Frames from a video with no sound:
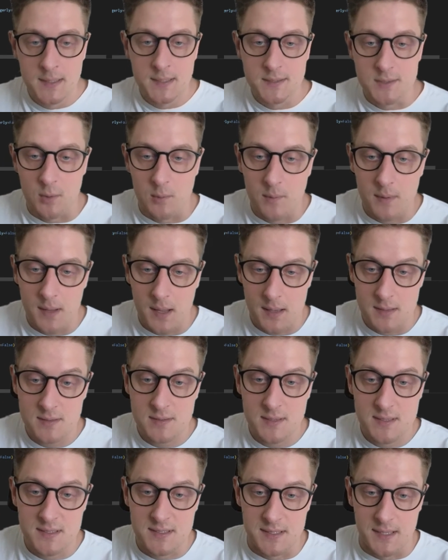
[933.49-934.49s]
So as
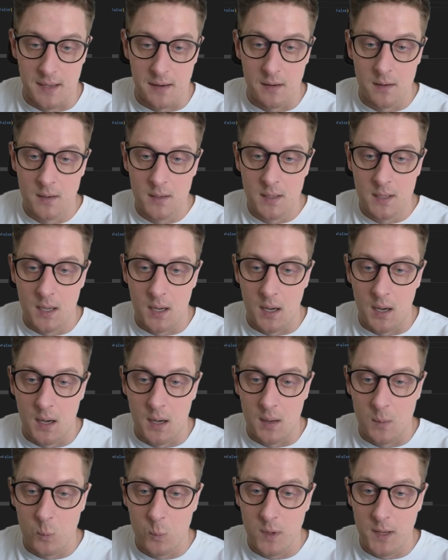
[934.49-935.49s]
you can see here,
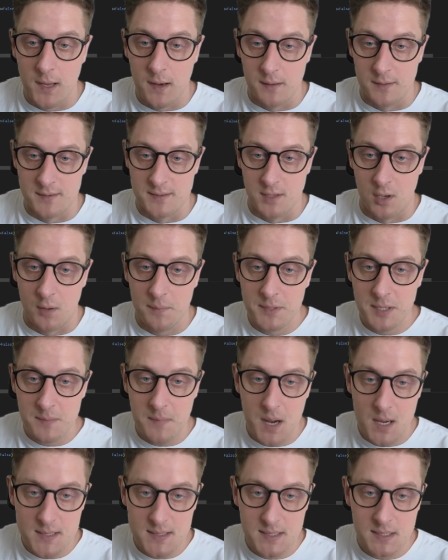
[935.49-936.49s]
here's
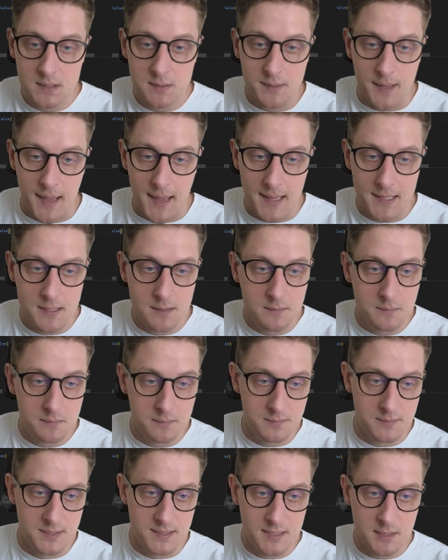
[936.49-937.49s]
optimizer, Adam,
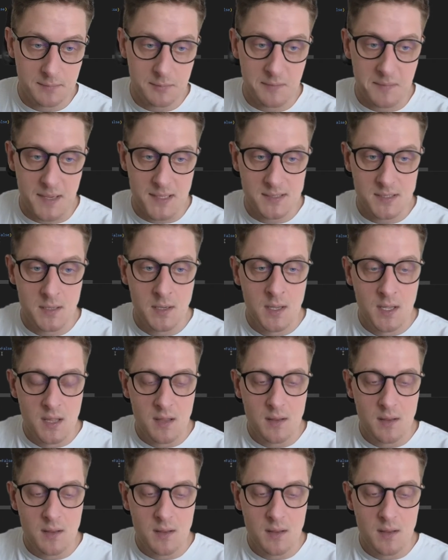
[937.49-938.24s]
this optimizer.